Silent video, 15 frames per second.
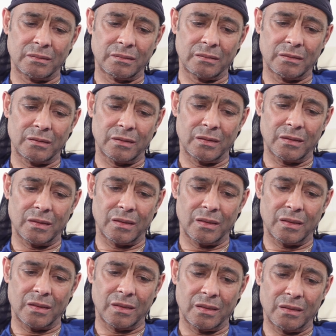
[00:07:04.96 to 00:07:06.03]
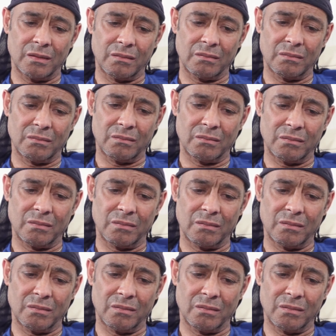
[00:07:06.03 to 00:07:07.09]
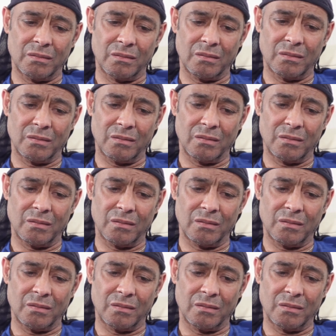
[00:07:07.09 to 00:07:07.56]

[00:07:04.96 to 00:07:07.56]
No one is speaking in this clip.